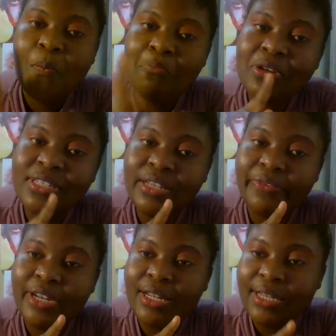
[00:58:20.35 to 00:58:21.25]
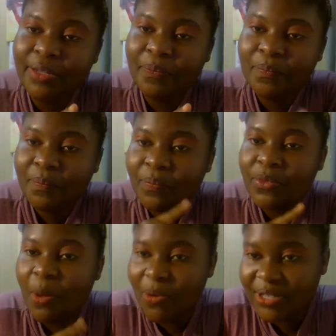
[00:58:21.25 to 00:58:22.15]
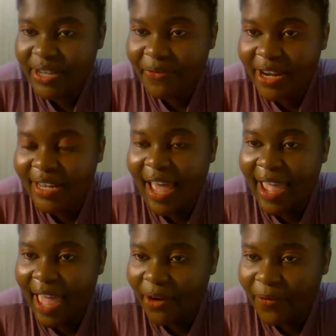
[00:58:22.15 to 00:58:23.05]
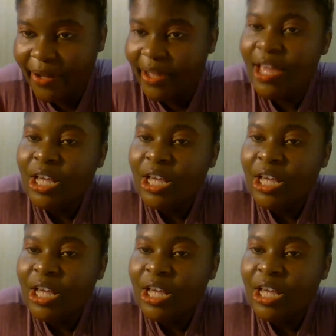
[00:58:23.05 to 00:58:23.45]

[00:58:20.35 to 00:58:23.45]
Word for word: most definitely most definitely i agree